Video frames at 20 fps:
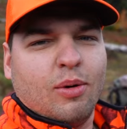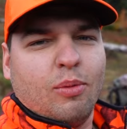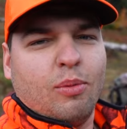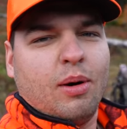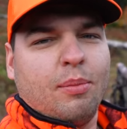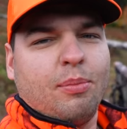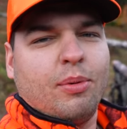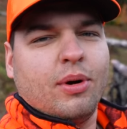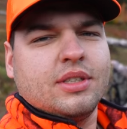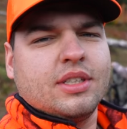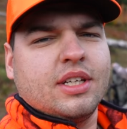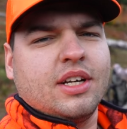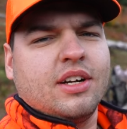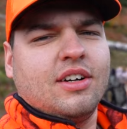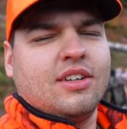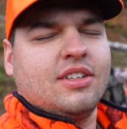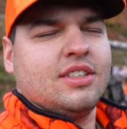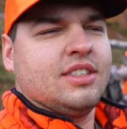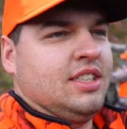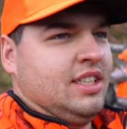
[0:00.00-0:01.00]
Well, boys and
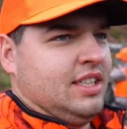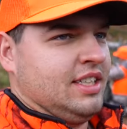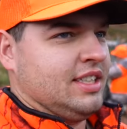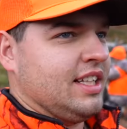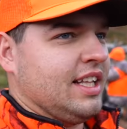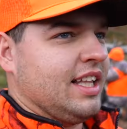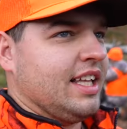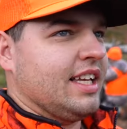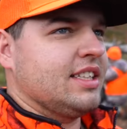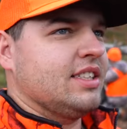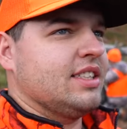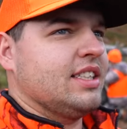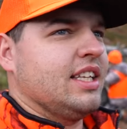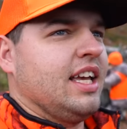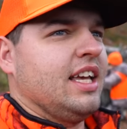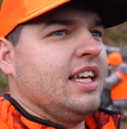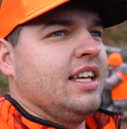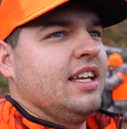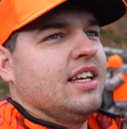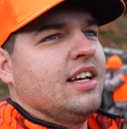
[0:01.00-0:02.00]
girls, as I like to
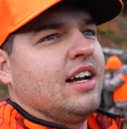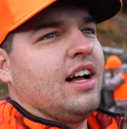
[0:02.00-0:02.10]
say,